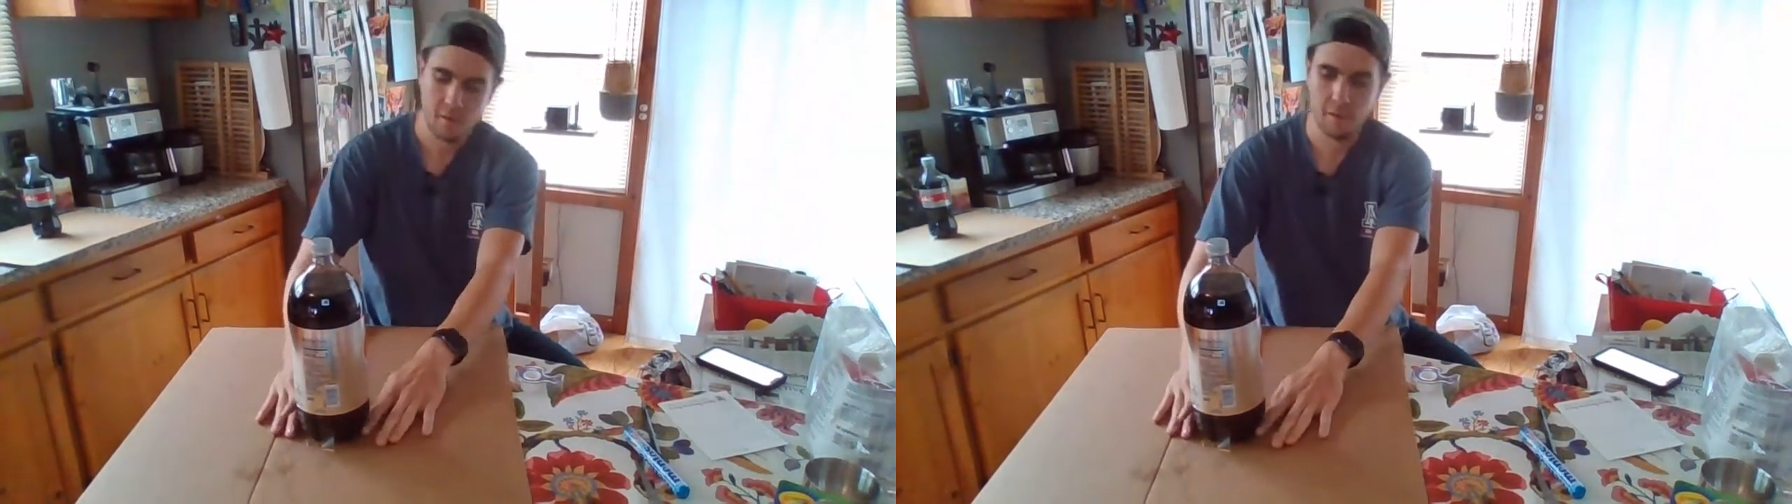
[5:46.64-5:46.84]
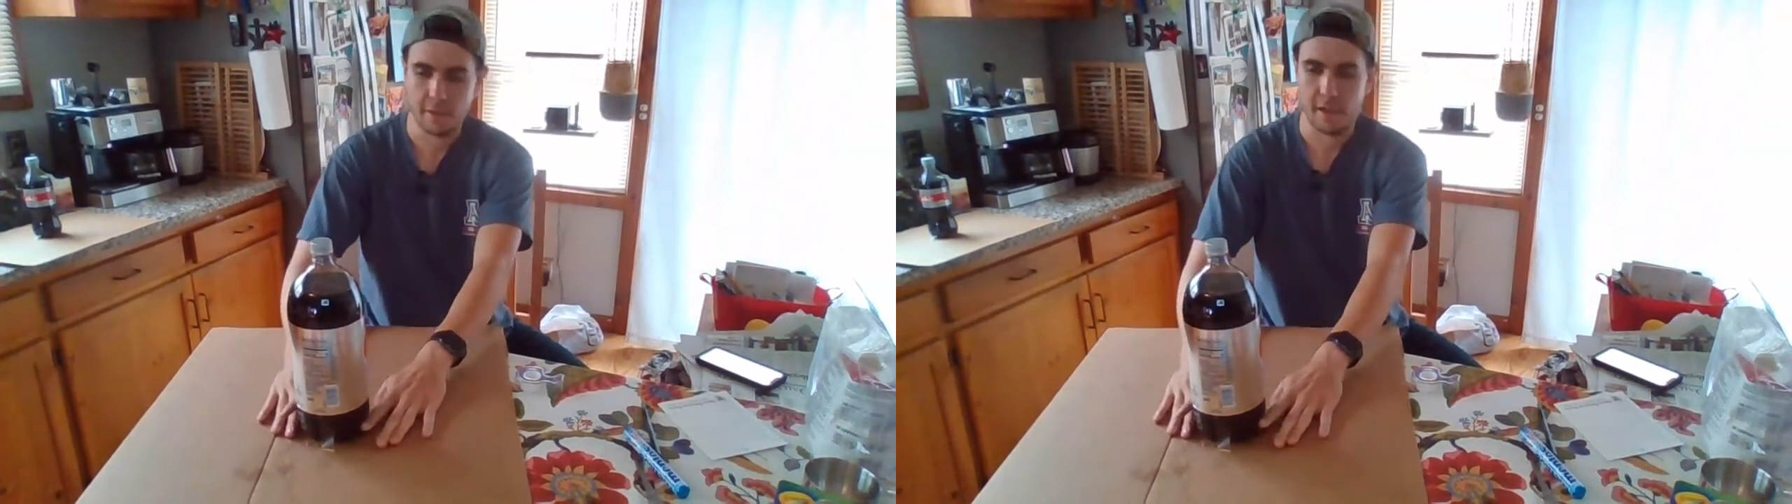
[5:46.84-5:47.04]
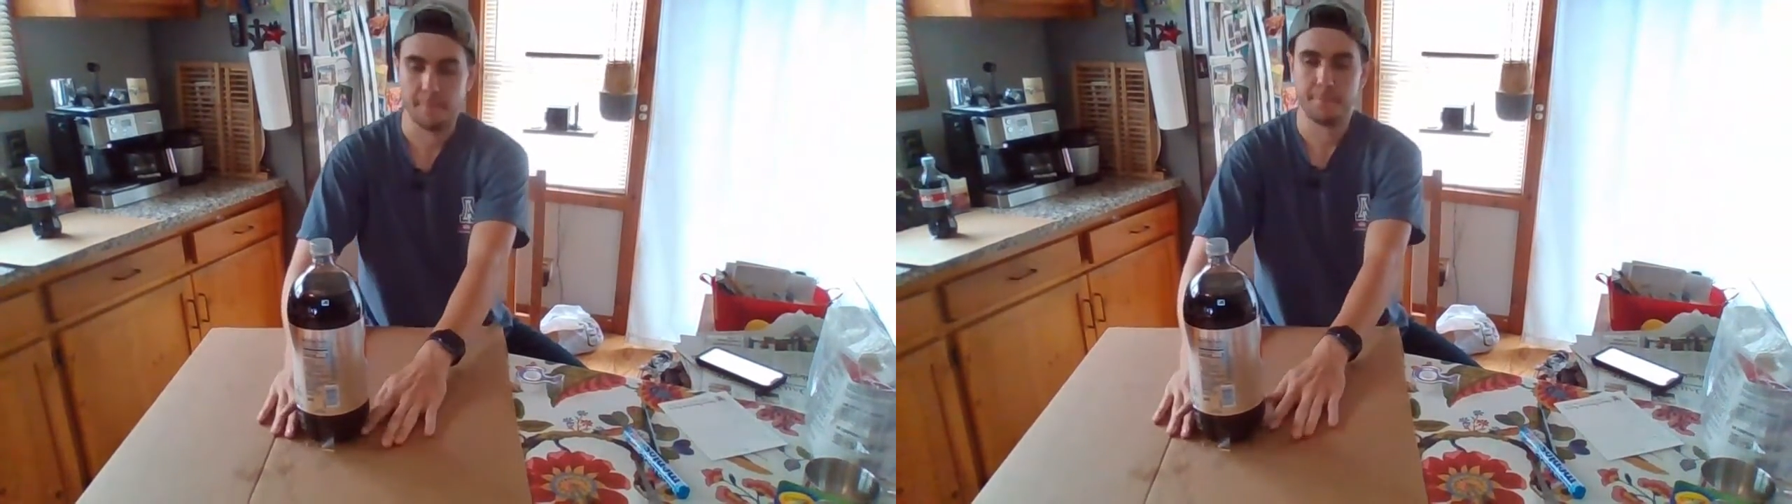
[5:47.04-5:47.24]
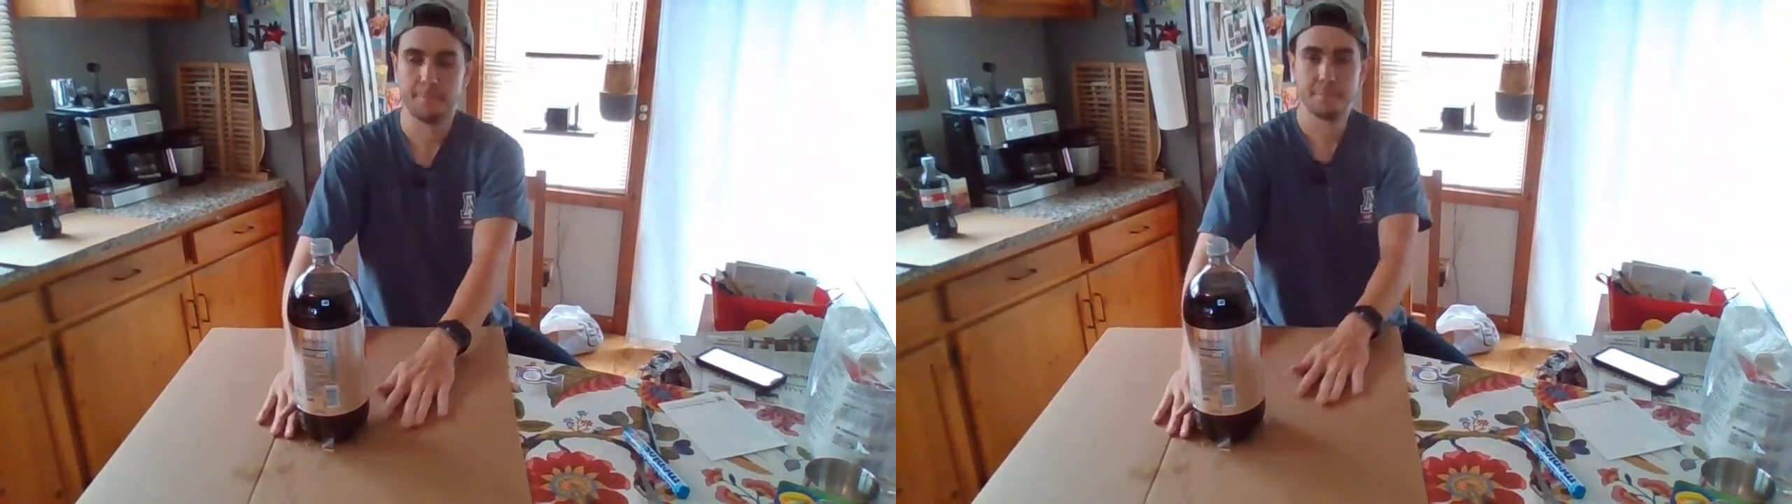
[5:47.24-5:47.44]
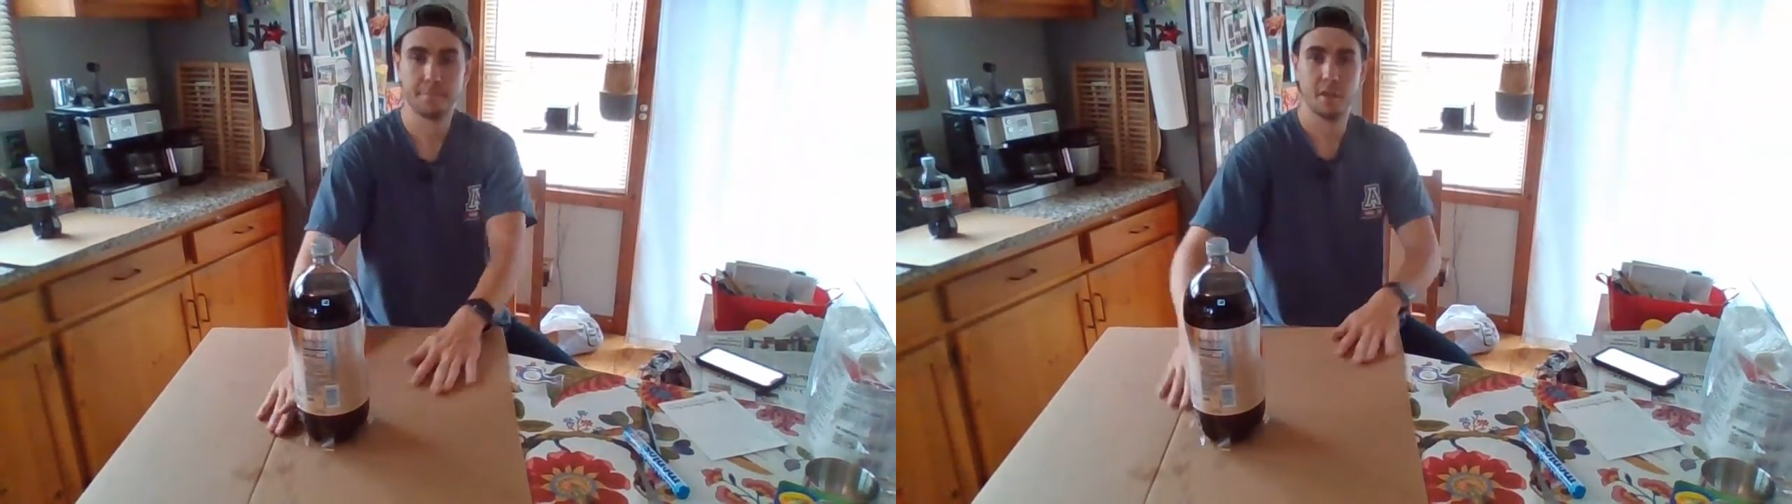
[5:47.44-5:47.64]
Okay,
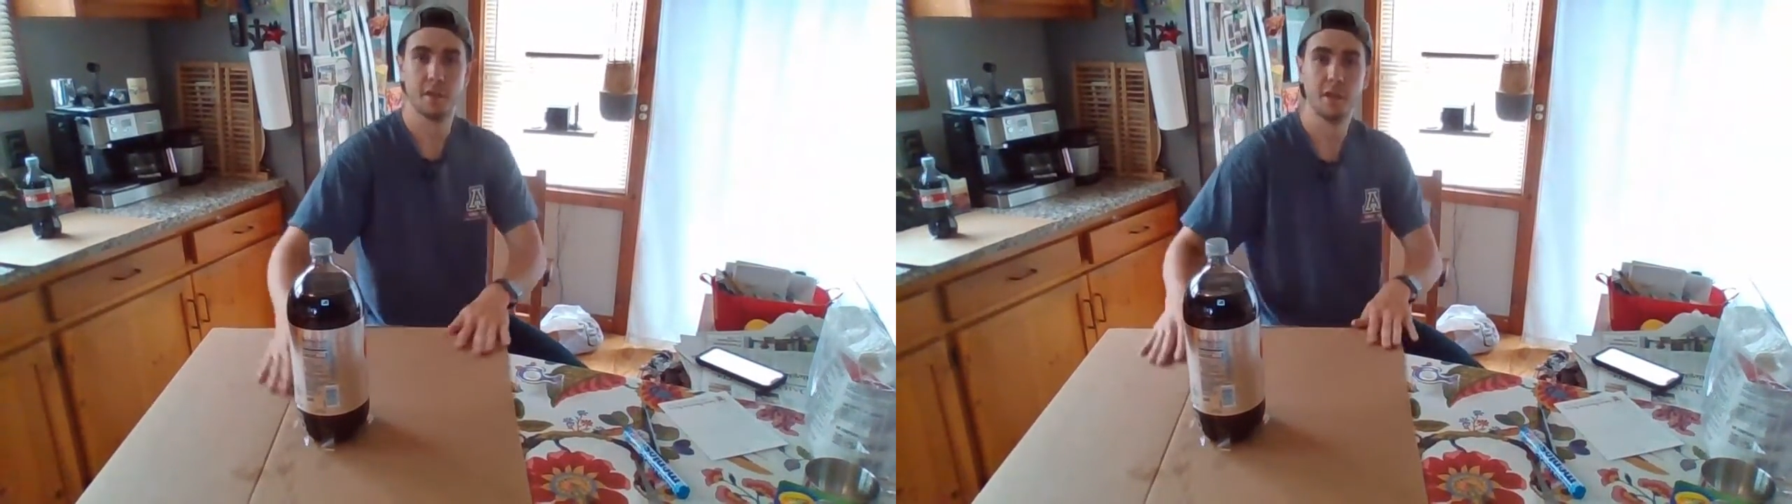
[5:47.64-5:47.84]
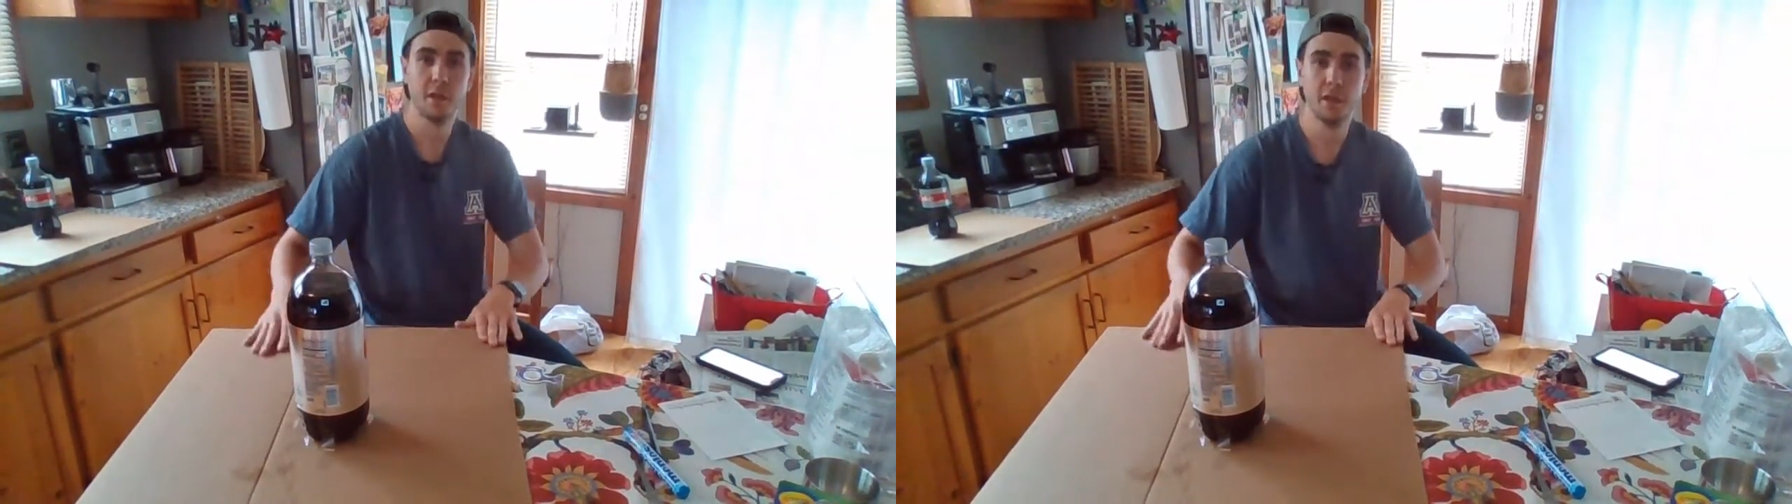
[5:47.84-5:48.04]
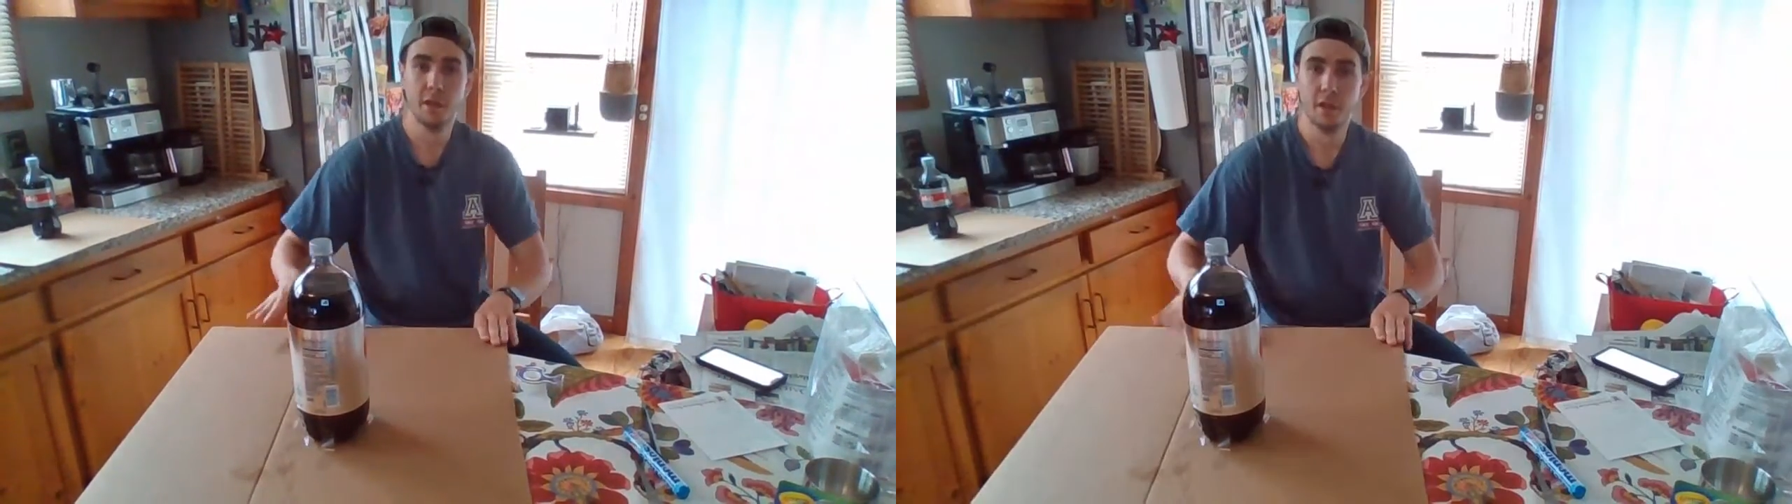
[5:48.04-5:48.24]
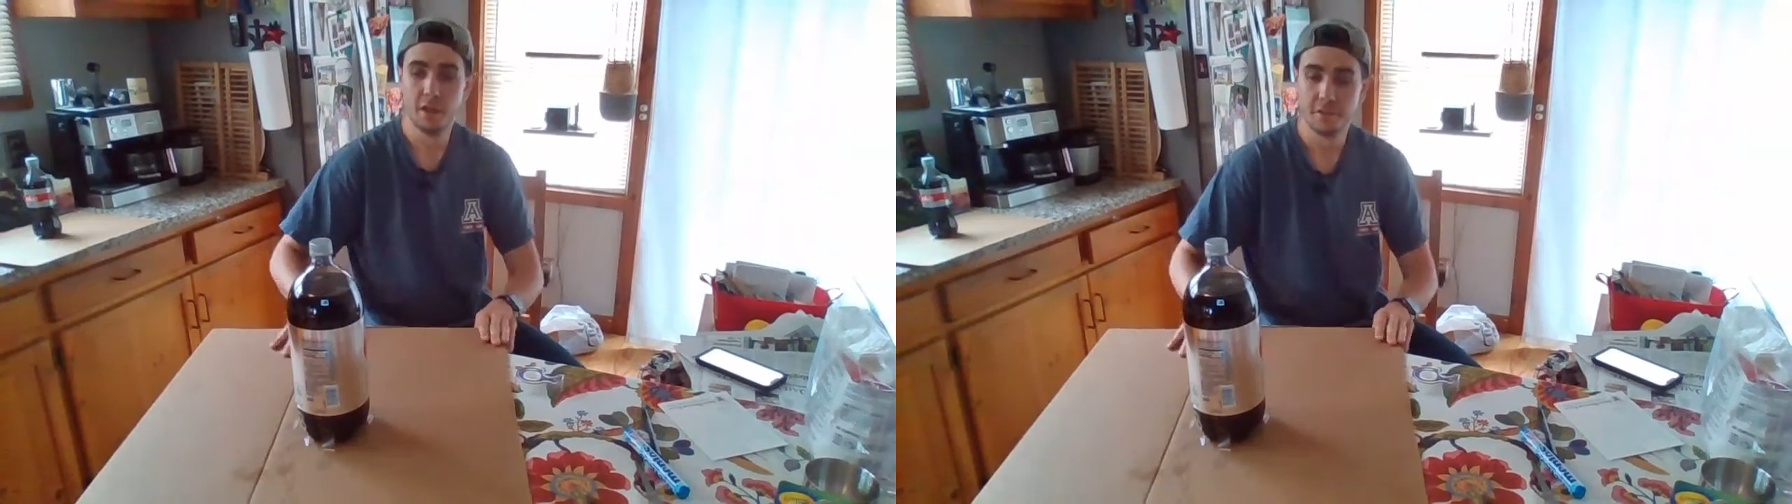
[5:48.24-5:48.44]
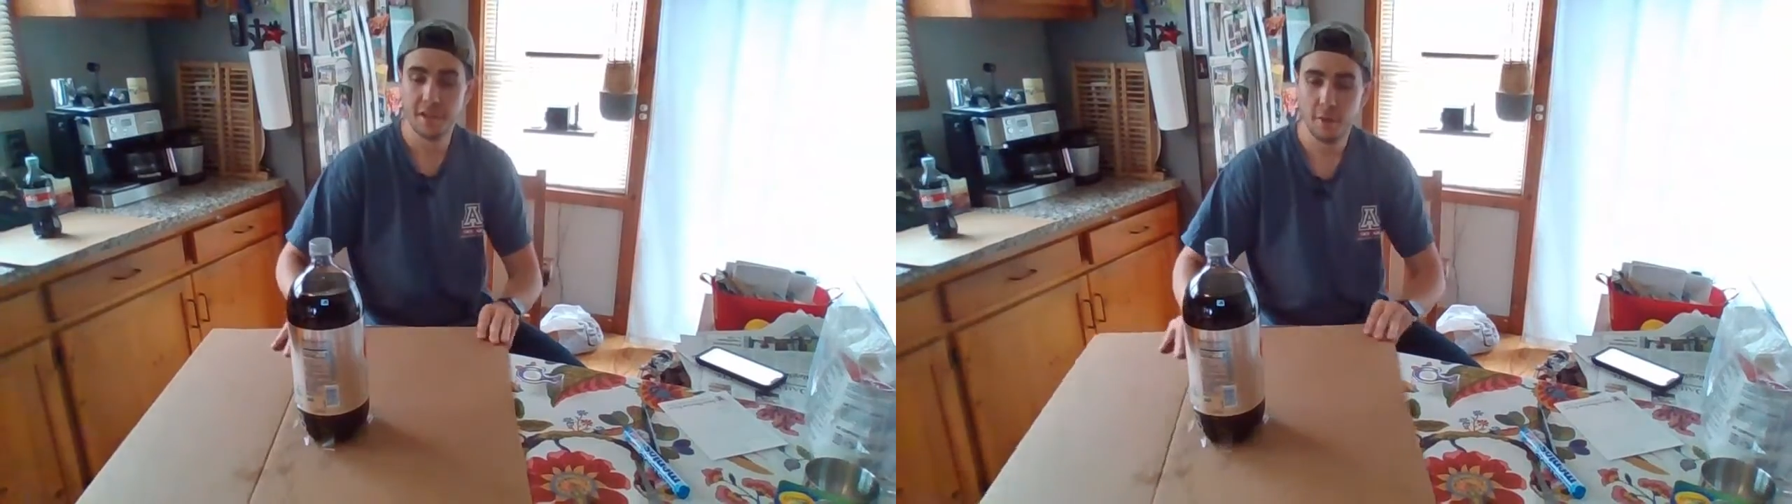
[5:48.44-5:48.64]
so